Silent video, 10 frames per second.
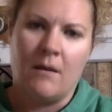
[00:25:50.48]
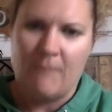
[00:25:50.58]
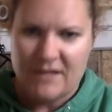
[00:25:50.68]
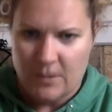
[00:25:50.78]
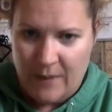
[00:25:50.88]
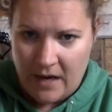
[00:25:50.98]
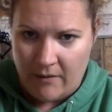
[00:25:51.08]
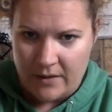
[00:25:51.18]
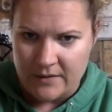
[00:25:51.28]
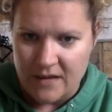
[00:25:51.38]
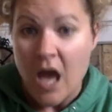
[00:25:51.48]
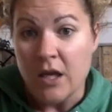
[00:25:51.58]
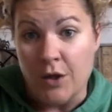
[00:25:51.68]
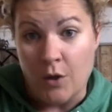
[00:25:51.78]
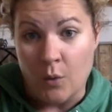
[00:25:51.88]
Mr. Paris,
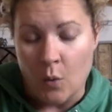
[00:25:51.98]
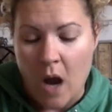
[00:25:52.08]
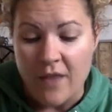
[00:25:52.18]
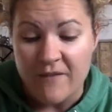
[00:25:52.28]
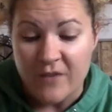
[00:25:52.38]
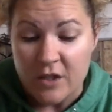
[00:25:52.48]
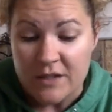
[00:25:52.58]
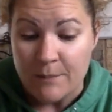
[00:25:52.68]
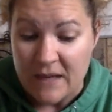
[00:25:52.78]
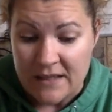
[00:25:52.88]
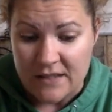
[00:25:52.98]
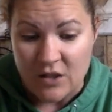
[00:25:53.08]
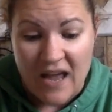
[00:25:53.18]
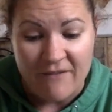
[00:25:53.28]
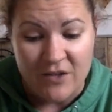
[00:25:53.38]
you are the first
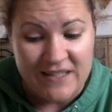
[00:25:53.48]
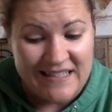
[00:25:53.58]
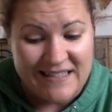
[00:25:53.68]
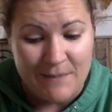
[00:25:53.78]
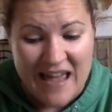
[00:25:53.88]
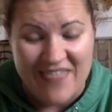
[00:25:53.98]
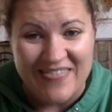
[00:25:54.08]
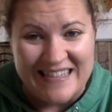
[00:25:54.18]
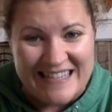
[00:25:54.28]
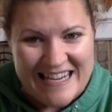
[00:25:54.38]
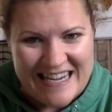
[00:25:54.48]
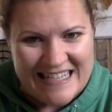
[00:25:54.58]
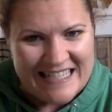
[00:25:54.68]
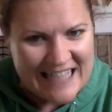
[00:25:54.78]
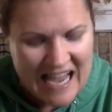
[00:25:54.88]
minister ever did demand the
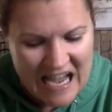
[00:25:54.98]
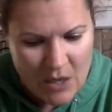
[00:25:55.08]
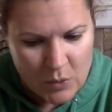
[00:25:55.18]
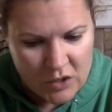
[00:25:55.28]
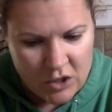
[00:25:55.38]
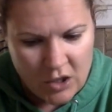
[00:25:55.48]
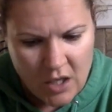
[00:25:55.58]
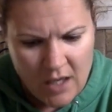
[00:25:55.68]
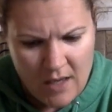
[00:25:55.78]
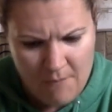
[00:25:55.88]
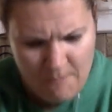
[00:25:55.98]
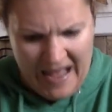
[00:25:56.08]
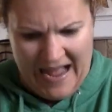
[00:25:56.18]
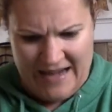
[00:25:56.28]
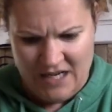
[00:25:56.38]
deed to the house.
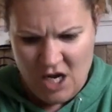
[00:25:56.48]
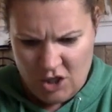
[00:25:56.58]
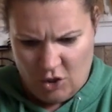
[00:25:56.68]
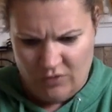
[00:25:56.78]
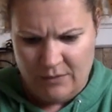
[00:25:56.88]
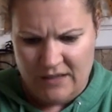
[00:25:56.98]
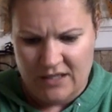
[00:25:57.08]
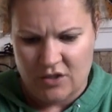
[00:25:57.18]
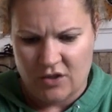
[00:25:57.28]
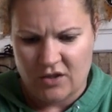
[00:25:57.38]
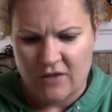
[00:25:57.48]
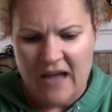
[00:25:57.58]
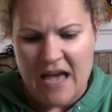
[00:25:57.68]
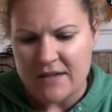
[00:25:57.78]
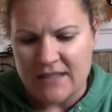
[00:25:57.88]
Man, don't a minister deserve a
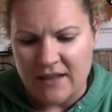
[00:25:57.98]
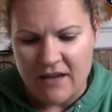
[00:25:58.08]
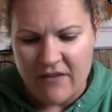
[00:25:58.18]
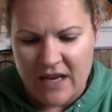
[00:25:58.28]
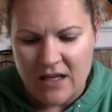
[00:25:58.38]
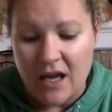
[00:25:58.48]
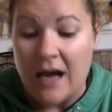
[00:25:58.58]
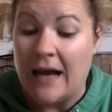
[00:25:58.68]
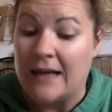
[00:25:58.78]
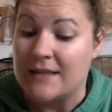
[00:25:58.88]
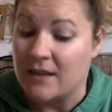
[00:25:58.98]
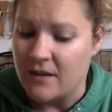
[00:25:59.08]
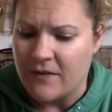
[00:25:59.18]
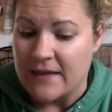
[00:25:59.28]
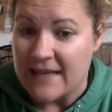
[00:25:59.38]
house to live in? Ah, to
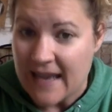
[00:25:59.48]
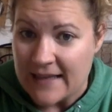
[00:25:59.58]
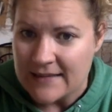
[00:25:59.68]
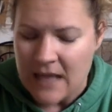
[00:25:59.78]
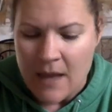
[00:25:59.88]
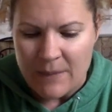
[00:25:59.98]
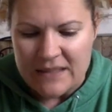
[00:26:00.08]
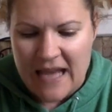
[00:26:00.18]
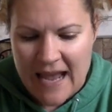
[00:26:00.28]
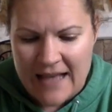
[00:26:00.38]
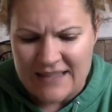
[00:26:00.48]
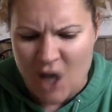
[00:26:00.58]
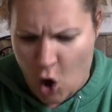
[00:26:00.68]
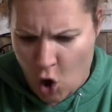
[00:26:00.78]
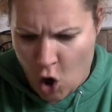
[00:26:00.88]
live in, yes, but to ask
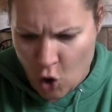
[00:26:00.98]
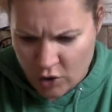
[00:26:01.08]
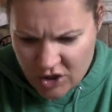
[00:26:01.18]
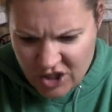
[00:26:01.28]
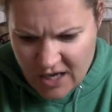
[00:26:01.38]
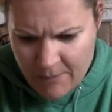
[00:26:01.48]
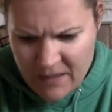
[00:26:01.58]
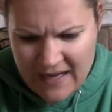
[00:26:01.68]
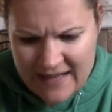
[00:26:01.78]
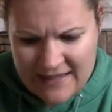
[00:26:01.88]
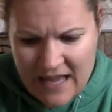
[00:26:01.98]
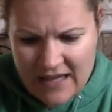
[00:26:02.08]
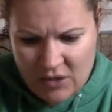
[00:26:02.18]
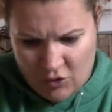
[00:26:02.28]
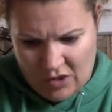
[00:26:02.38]
ownership is
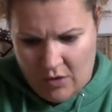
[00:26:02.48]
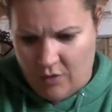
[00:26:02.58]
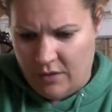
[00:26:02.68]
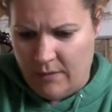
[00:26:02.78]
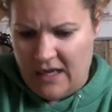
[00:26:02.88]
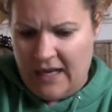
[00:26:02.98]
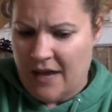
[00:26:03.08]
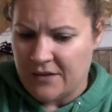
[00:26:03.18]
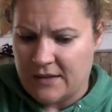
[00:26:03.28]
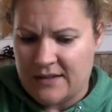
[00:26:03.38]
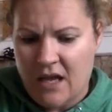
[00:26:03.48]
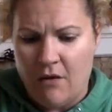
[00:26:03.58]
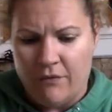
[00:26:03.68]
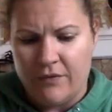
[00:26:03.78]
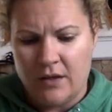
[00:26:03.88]
like you shall own the meeting house
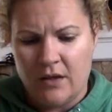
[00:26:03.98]
itself.